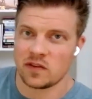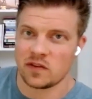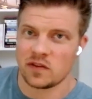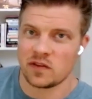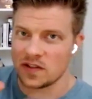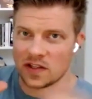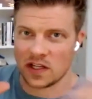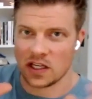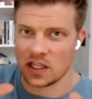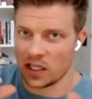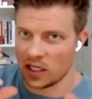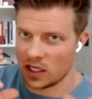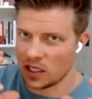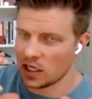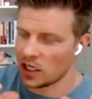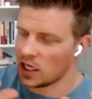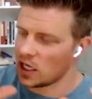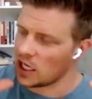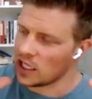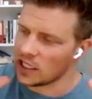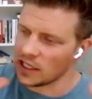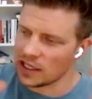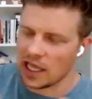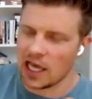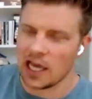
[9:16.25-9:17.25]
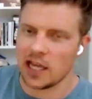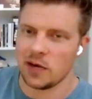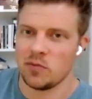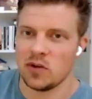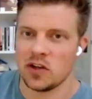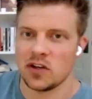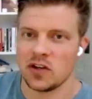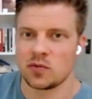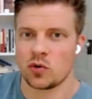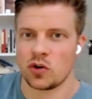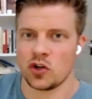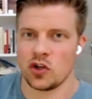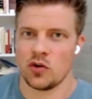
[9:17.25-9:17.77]
this like
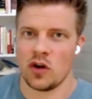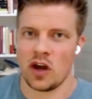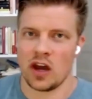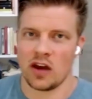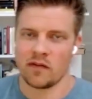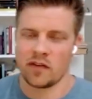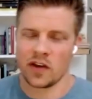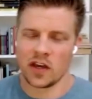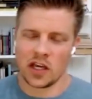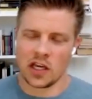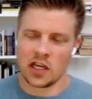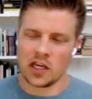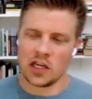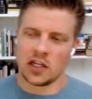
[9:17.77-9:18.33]
alignment where you have